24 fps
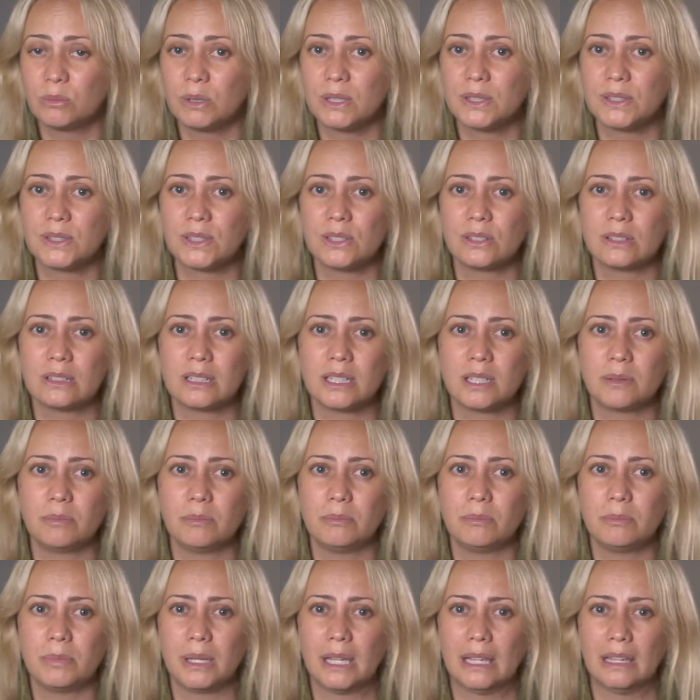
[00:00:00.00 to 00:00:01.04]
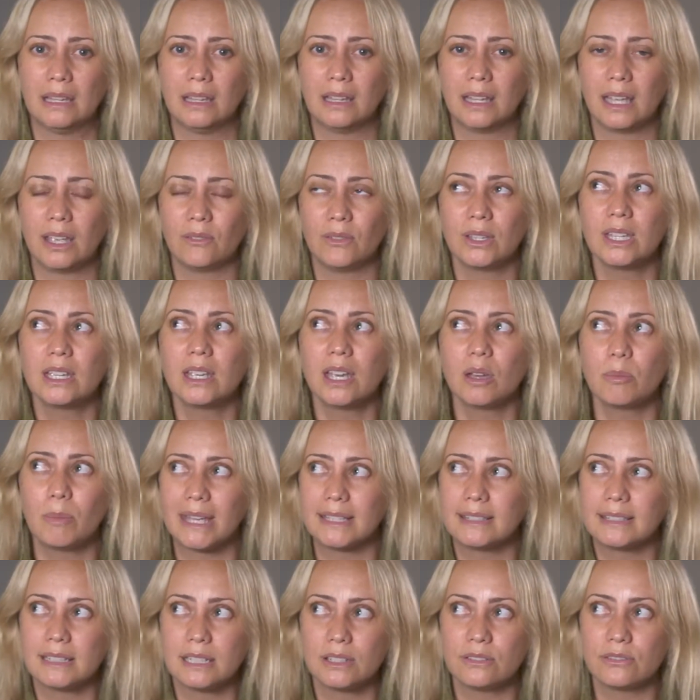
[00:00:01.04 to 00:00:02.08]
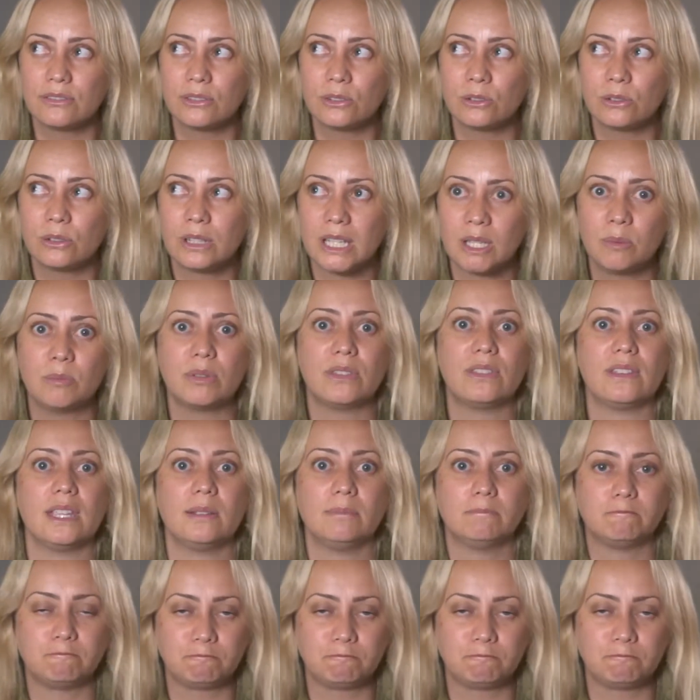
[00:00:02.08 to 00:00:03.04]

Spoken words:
but certainly having a capacity for empathy.